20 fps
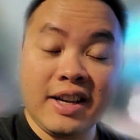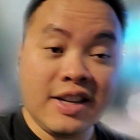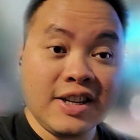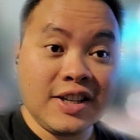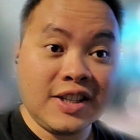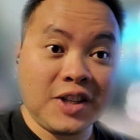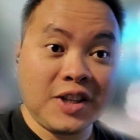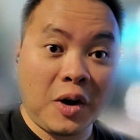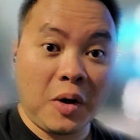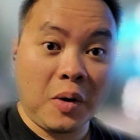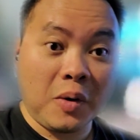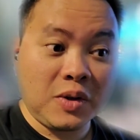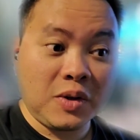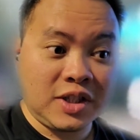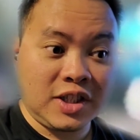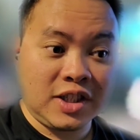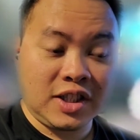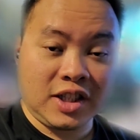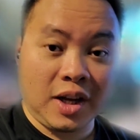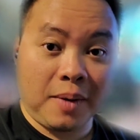So
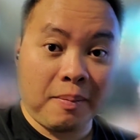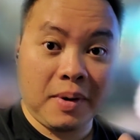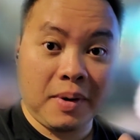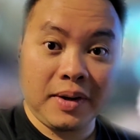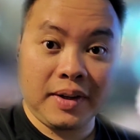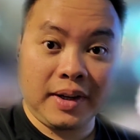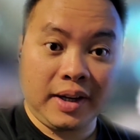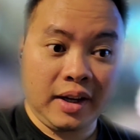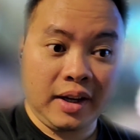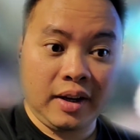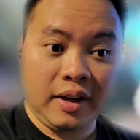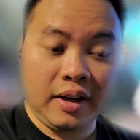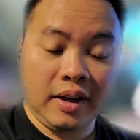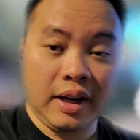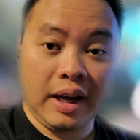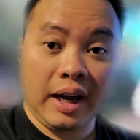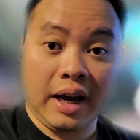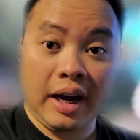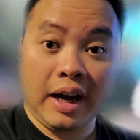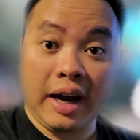some of
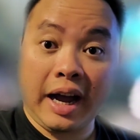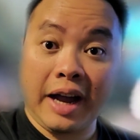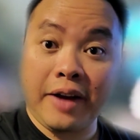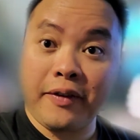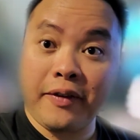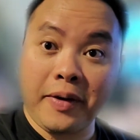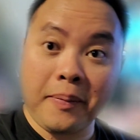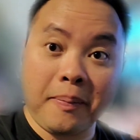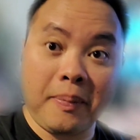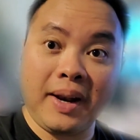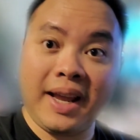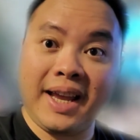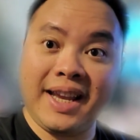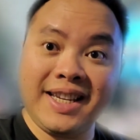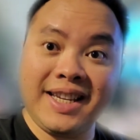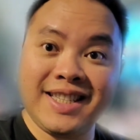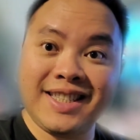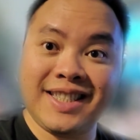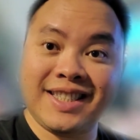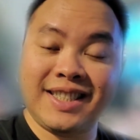I
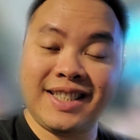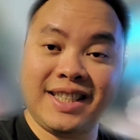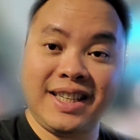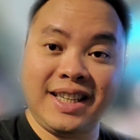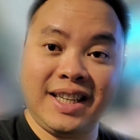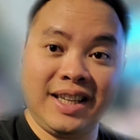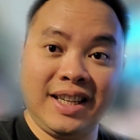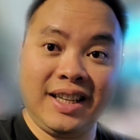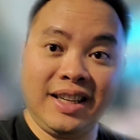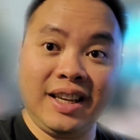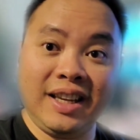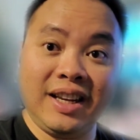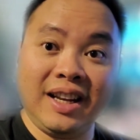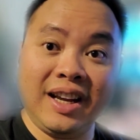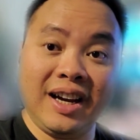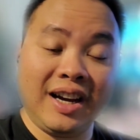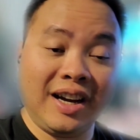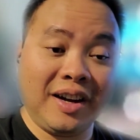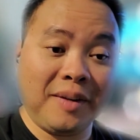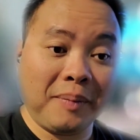replaced
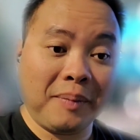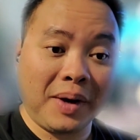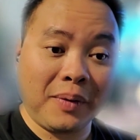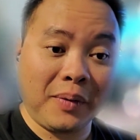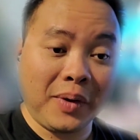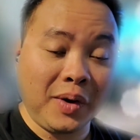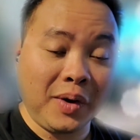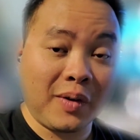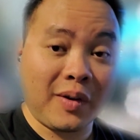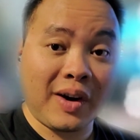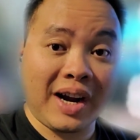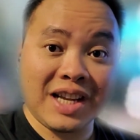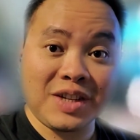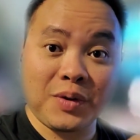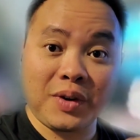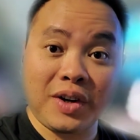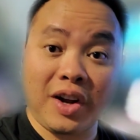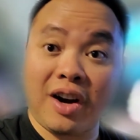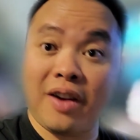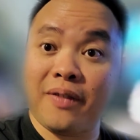my real grass
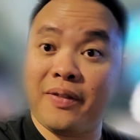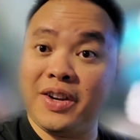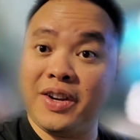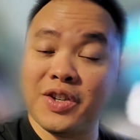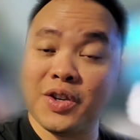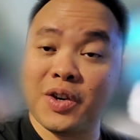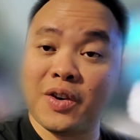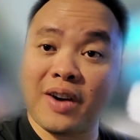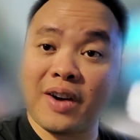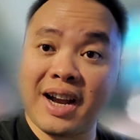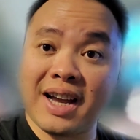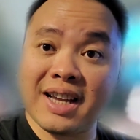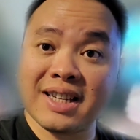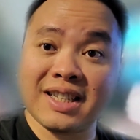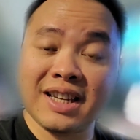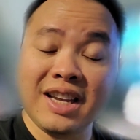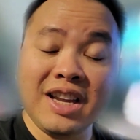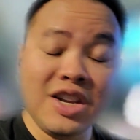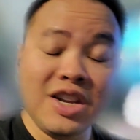with artificial grass,